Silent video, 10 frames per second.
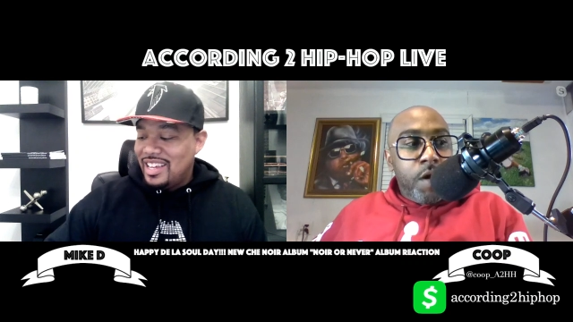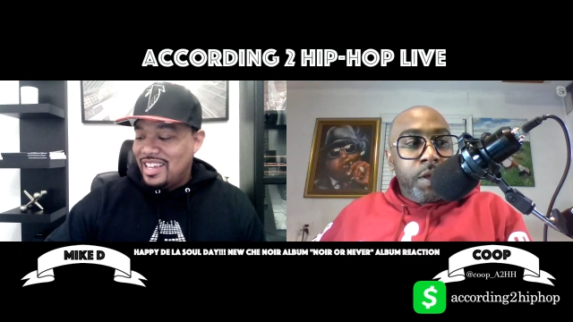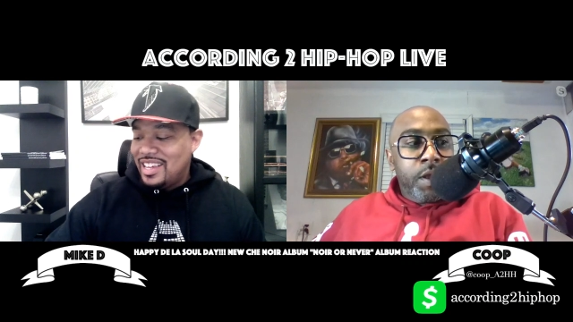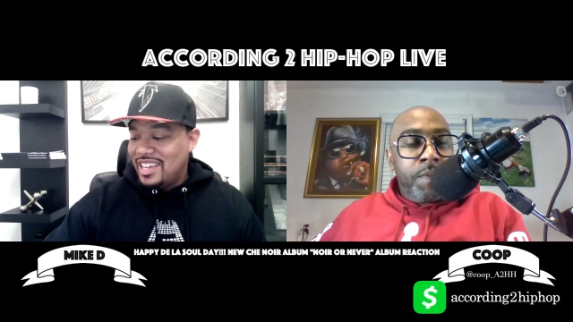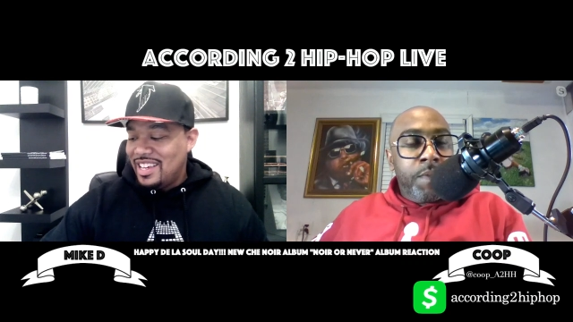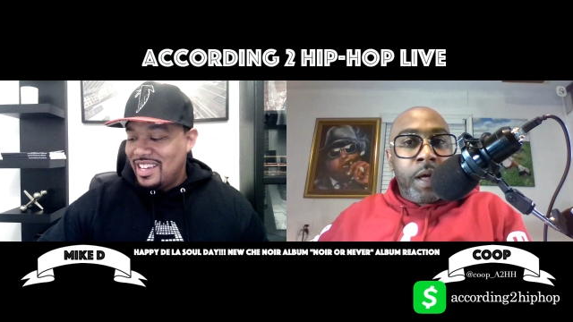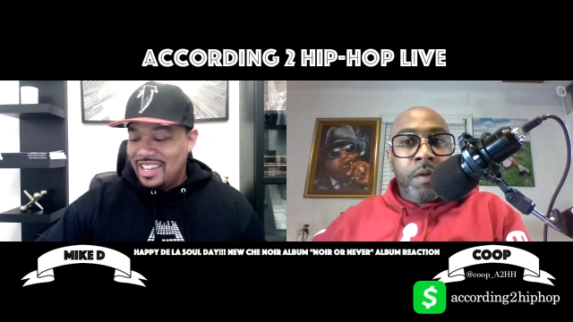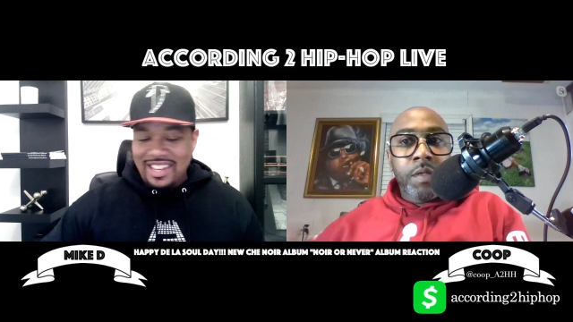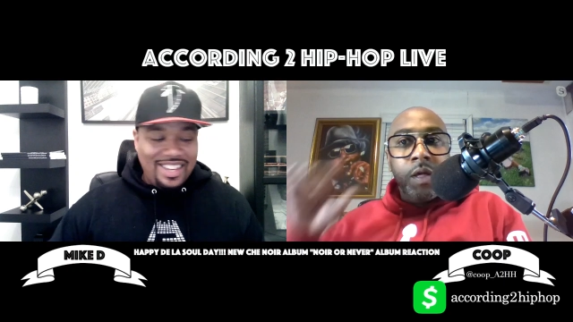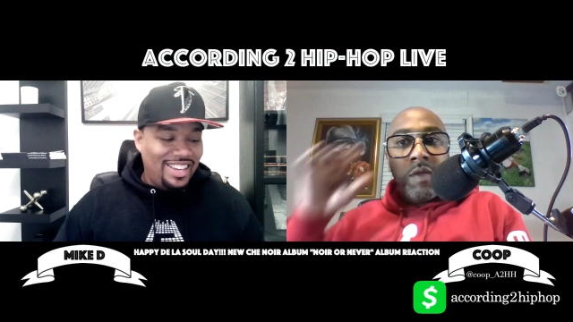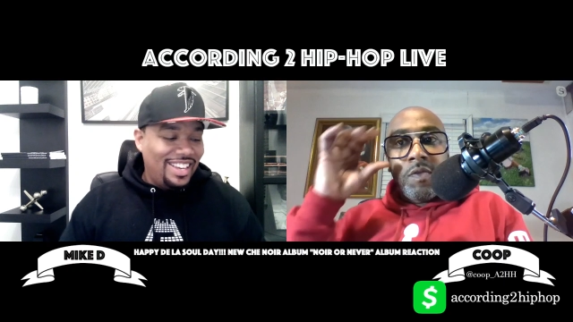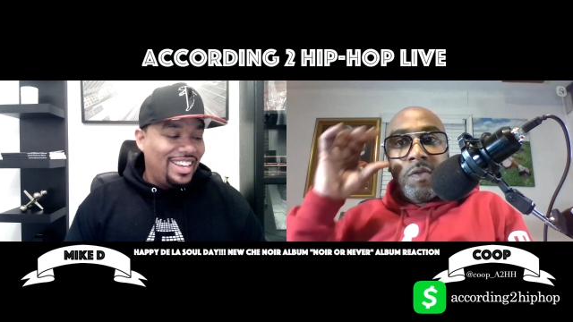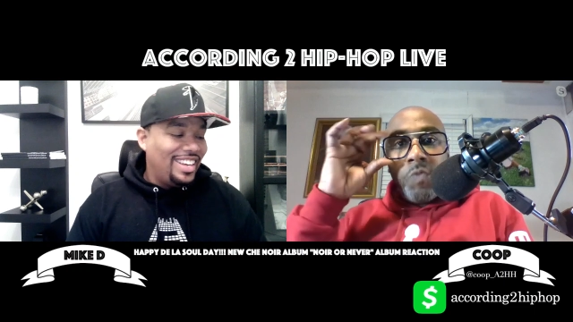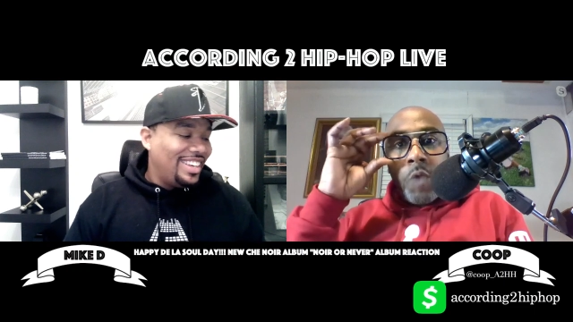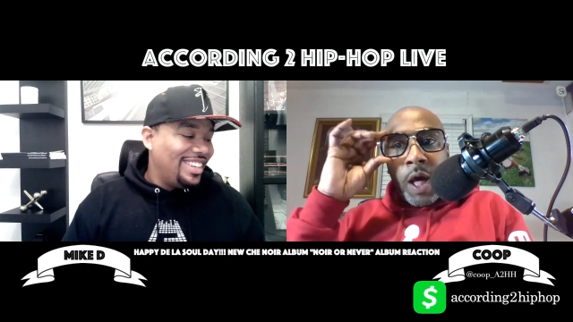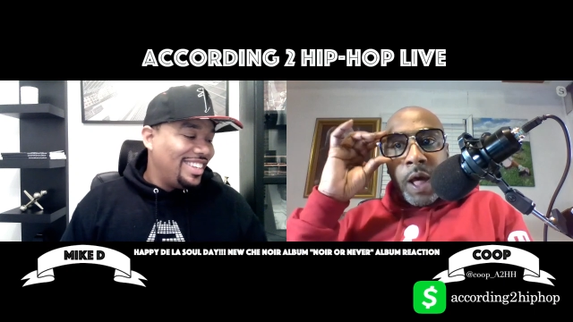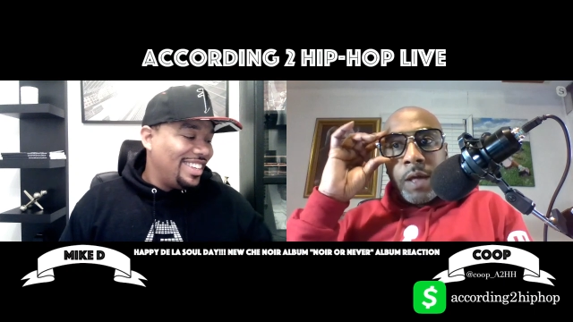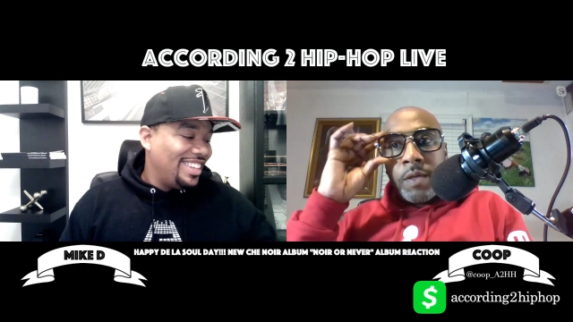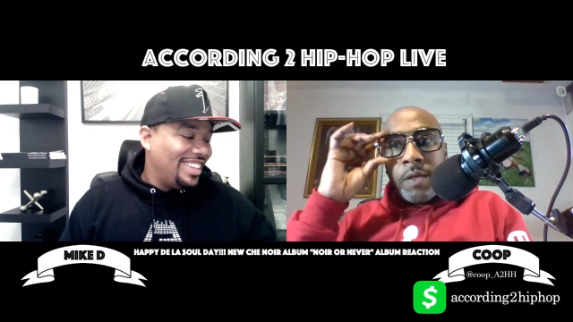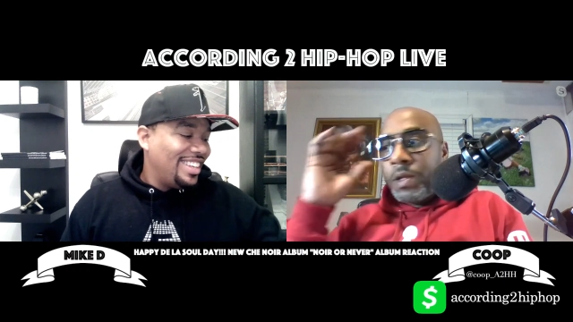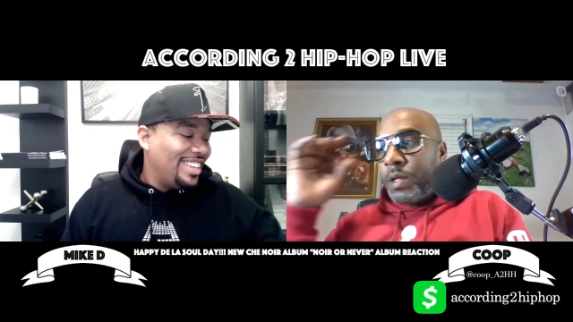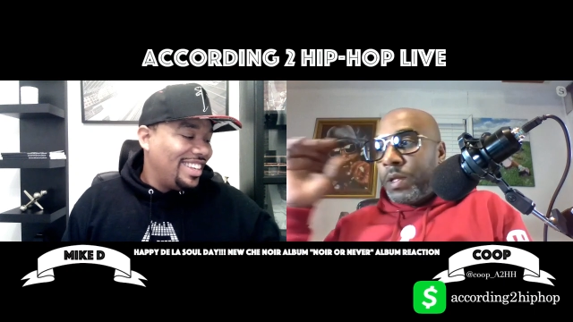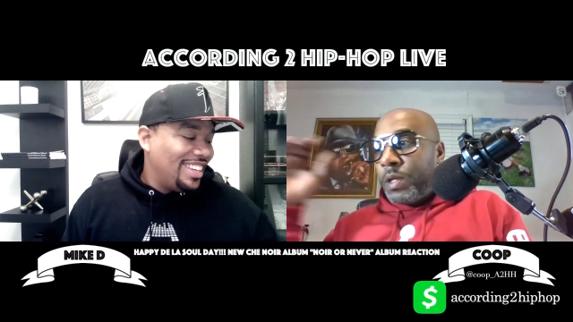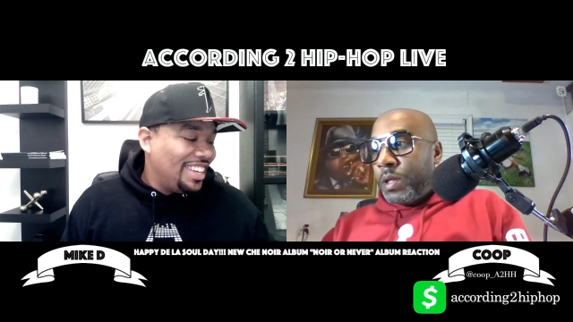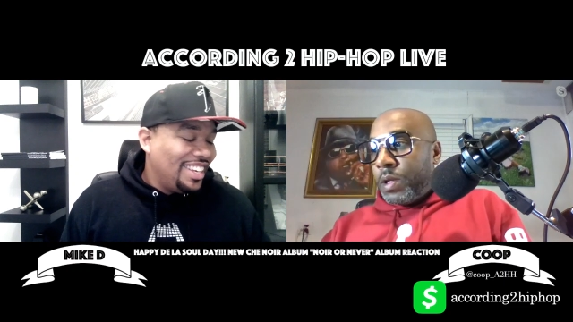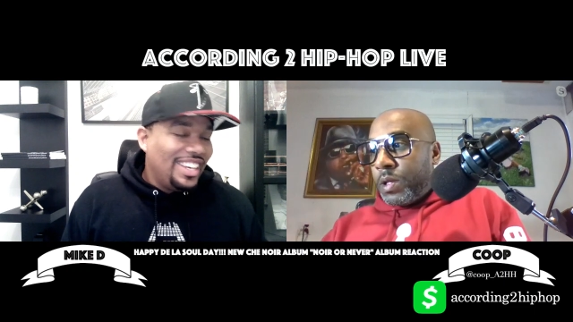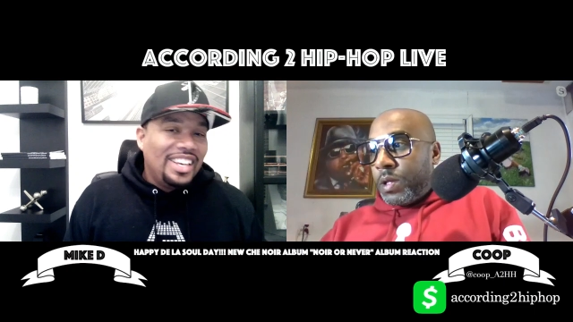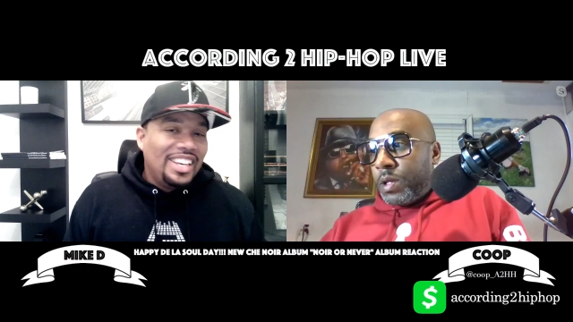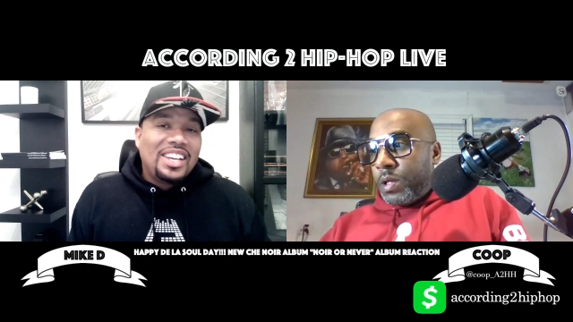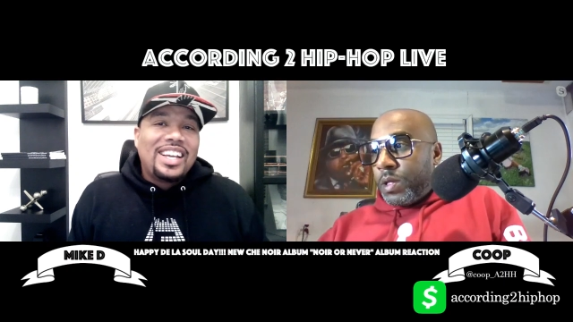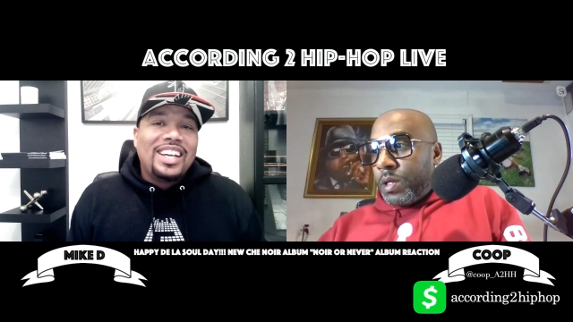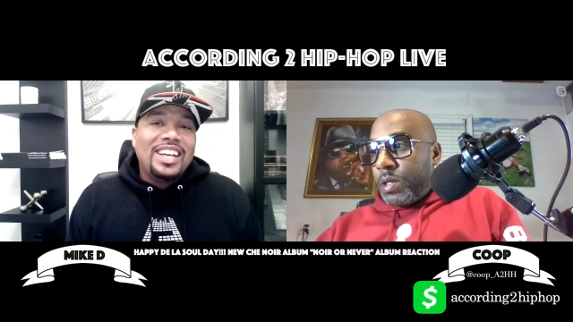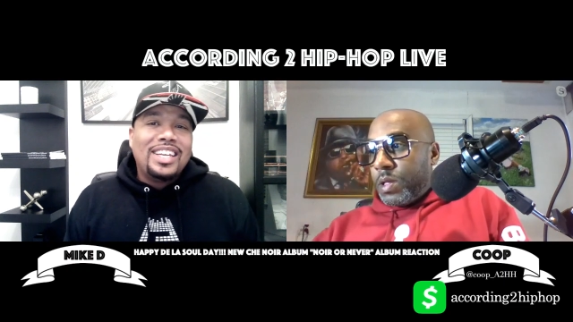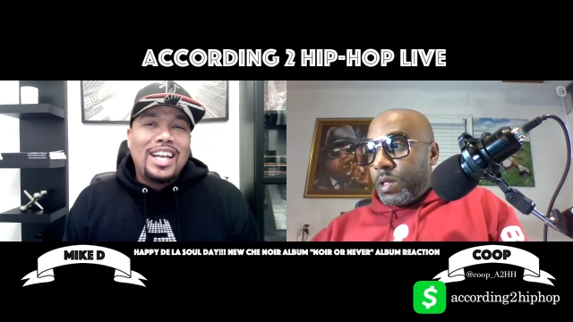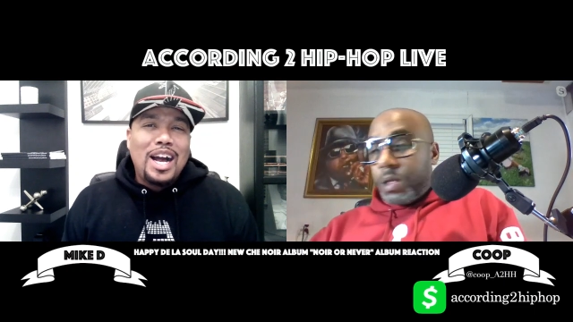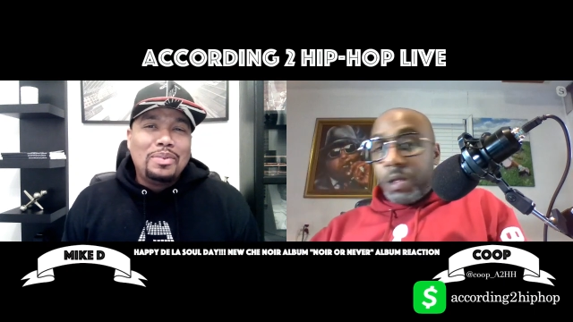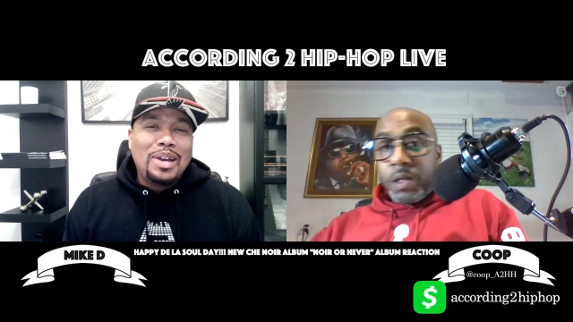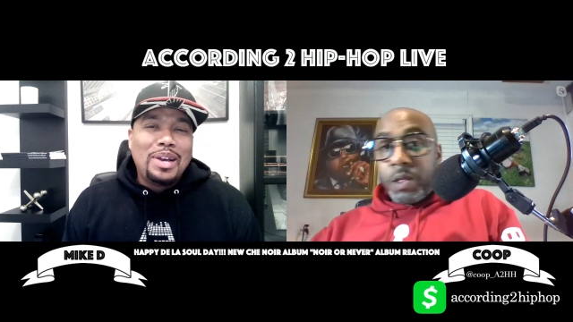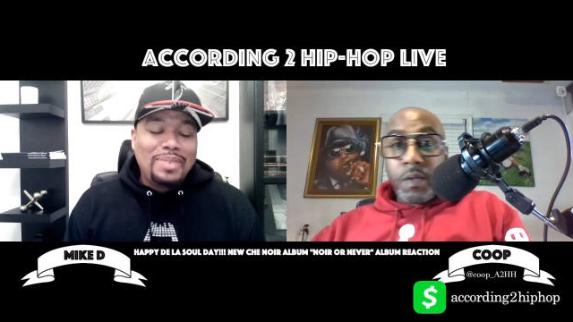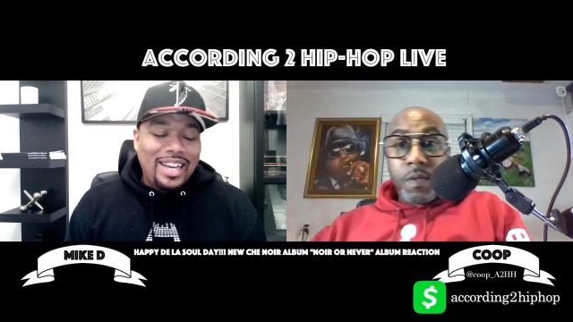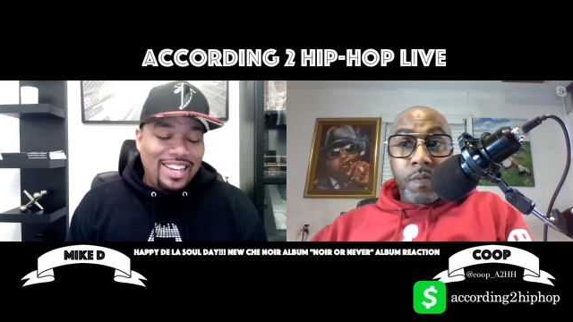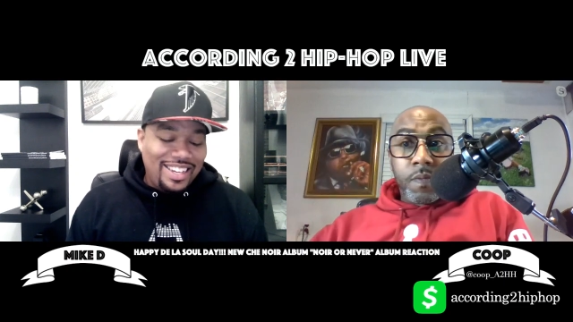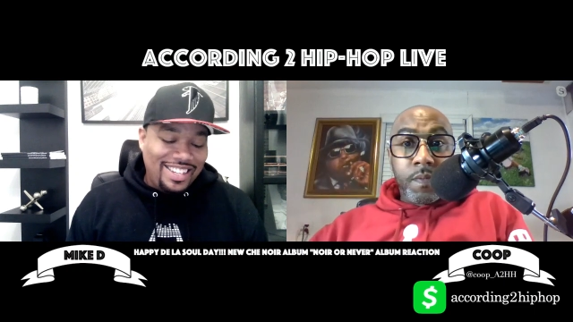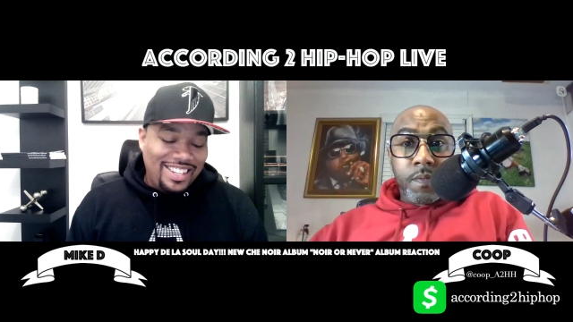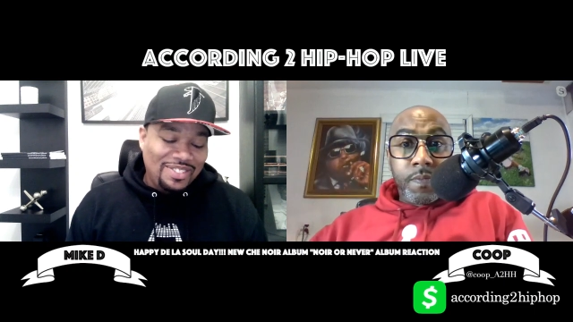Speaker 1: talking about? Niggas is wild.
Speaker 2: Conway,